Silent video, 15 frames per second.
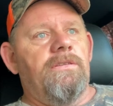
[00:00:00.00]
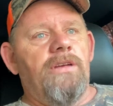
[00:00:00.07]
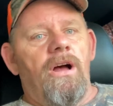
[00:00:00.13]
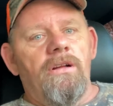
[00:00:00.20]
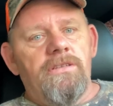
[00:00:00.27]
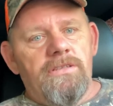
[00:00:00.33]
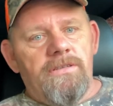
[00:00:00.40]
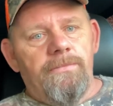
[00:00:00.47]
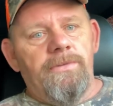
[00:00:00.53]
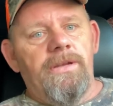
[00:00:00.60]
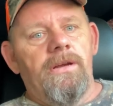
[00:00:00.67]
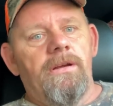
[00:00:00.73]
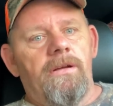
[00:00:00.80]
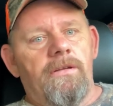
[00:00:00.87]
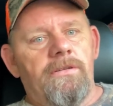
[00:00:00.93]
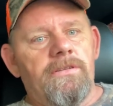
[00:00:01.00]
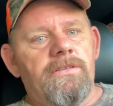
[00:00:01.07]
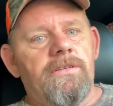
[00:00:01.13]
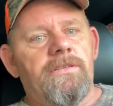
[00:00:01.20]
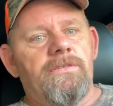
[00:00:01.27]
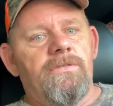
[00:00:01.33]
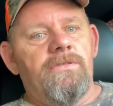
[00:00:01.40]
Talk to some deer
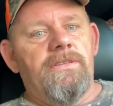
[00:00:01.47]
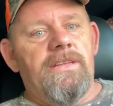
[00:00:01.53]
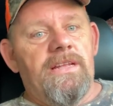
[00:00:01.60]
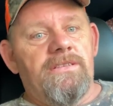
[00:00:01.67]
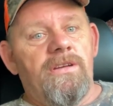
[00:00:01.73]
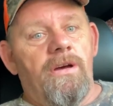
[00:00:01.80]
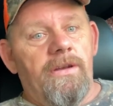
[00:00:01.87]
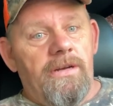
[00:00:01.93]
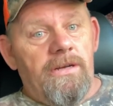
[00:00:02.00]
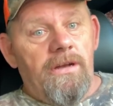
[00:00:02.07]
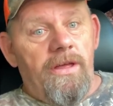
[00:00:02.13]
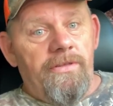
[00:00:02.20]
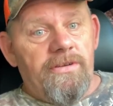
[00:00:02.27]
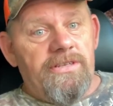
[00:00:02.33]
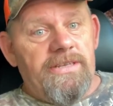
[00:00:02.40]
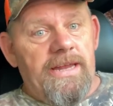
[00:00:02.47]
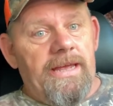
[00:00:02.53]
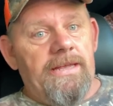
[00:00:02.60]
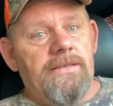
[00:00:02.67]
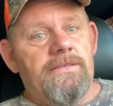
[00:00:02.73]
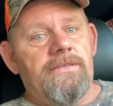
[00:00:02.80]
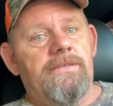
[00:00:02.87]
hunters that's hunted in other
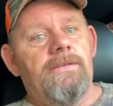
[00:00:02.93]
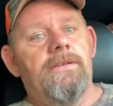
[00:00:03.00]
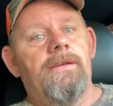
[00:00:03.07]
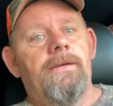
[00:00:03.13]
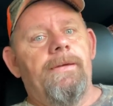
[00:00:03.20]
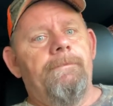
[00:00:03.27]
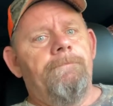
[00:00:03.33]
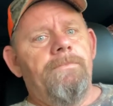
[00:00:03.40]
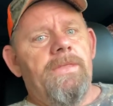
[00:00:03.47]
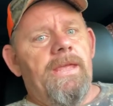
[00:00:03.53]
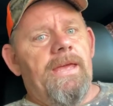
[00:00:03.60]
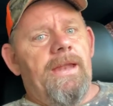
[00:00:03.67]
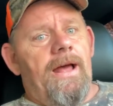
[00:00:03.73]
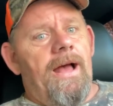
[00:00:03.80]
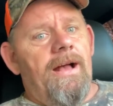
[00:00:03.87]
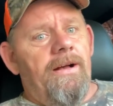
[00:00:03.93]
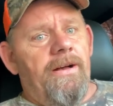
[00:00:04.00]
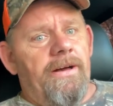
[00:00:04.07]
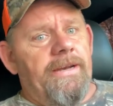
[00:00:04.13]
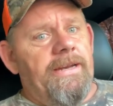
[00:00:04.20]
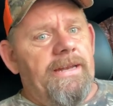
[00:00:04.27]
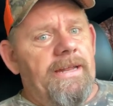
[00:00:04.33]
states. And I
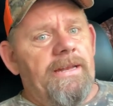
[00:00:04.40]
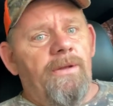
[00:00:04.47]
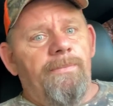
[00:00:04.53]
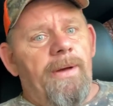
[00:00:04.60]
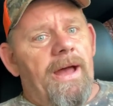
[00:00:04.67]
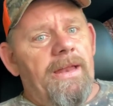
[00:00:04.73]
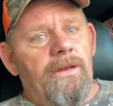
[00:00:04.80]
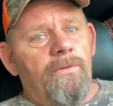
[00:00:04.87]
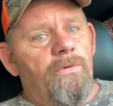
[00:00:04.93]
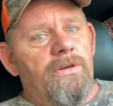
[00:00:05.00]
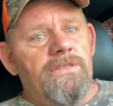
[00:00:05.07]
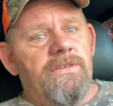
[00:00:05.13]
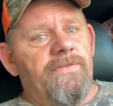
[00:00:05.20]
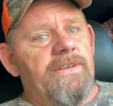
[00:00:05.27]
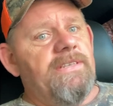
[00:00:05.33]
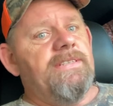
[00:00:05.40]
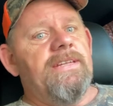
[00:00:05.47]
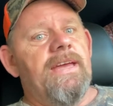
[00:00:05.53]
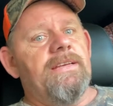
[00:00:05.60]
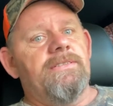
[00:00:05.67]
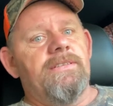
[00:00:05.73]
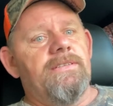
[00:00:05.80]
hunted in the piney woods of East
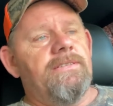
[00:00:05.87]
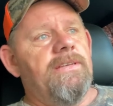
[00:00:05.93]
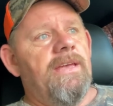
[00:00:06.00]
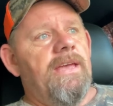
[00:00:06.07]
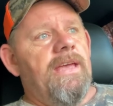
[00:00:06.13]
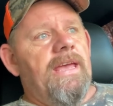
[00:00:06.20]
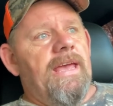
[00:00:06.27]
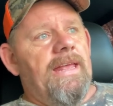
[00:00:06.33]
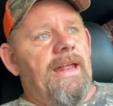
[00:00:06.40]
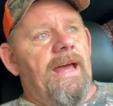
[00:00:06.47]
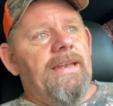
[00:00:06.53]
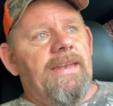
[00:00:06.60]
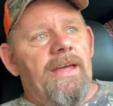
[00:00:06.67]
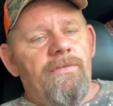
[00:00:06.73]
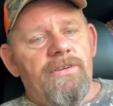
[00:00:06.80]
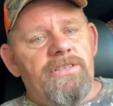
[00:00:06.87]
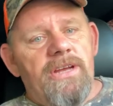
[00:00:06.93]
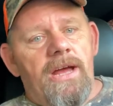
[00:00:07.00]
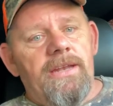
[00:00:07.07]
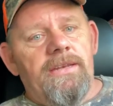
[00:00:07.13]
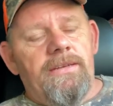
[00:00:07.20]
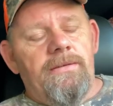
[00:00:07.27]
Texas, and I never
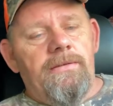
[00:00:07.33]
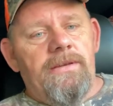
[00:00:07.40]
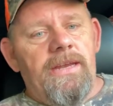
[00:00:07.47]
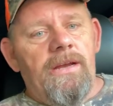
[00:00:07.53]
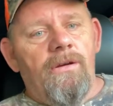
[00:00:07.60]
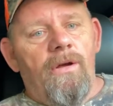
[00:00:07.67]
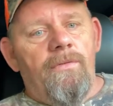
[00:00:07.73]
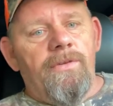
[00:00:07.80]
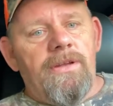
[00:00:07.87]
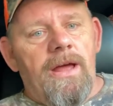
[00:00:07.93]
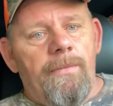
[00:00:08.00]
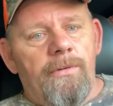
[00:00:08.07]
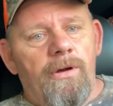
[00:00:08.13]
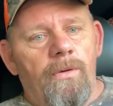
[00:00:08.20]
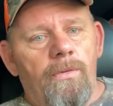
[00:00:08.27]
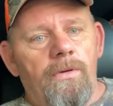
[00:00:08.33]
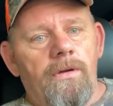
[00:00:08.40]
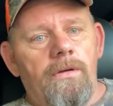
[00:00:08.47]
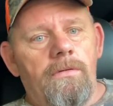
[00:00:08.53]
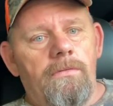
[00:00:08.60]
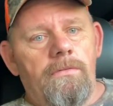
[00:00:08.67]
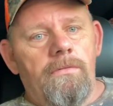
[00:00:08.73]
shot deer over top of corn.
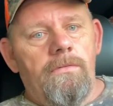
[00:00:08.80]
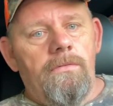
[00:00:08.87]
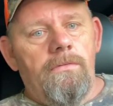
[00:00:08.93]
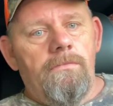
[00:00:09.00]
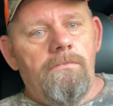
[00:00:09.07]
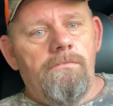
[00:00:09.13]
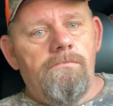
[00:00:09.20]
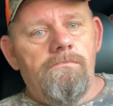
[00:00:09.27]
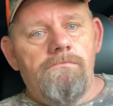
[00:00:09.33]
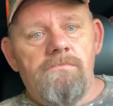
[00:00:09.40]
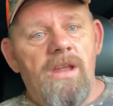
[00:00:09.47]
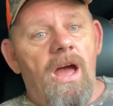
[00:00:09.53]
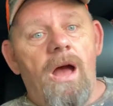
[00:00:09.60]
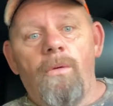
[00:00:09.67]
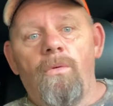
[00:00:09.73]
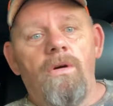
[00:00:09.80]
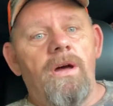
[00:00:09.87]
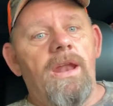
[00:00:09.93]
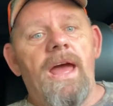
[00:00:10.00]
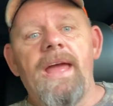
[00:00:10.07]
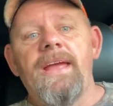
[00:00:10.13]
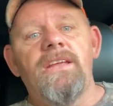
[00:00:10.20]
Not one.
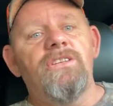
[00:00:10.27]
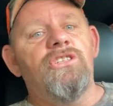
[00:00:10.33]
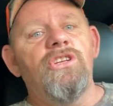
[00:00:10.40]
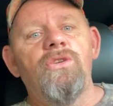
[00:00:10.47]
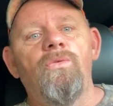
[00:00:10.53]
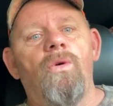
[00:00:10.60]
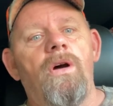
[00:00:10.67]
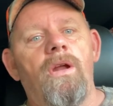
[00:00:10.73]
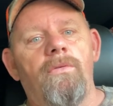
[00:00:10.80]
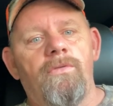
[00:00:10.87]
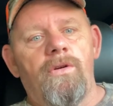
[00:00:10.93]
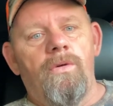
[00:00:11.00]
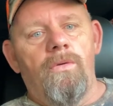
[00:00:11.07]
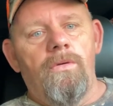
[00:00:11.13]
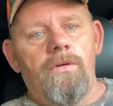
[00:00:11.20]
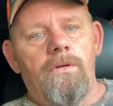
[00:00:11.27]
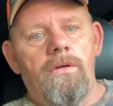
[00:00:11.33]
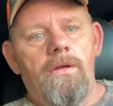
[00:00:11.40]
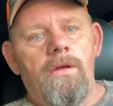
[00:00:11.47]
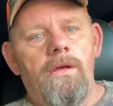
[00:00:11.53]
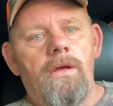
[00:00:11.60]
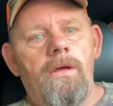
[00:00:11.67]
I ain't shoot one over corn.
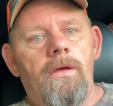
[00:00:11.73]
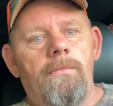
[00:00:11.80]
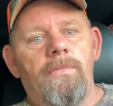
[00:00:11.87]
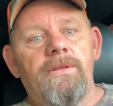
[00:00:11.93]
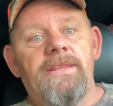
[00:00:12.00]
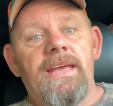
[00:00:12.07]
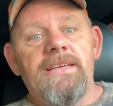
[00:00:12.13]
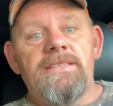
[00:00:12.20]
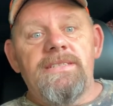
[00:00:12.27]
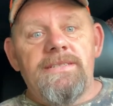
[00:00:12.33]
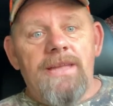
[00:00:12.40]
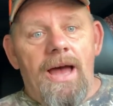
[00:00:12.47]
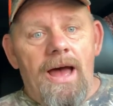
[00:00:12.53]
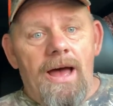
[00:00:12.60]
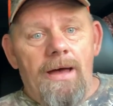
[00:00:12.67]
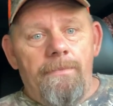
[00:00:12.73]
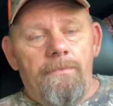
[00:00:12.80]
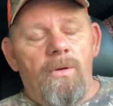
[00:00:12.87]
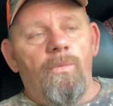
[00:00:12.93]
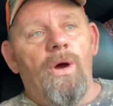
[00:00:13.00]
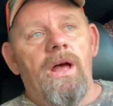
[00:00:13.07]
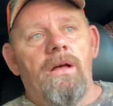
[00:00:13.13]
But they stop.
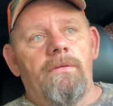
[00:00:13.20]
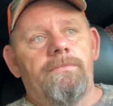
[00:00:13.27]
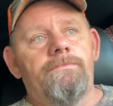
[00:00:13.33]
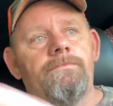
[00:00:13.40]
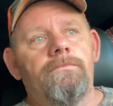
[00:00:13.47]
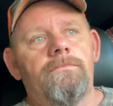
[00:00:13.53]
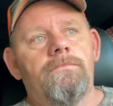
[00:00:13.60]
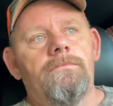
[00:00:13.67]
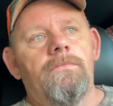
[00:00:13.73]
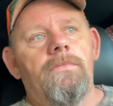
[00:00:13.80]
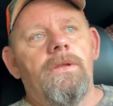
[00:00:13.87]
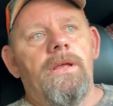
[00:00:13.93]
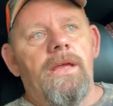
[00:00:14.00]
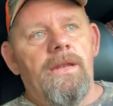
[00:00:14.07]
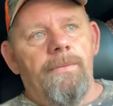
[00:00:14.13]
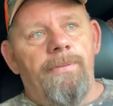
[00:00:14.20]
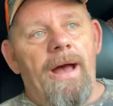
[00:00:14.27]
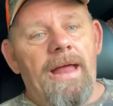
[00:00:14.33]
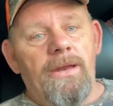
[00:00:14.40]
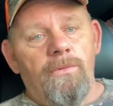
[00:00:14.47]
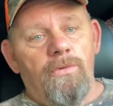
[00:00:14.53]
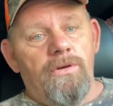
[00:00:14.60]
Well, in the
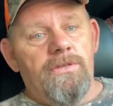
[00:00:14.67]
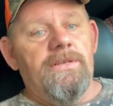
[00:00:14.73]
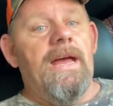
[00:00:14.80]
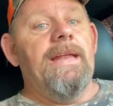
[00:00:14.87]
Piney Woods.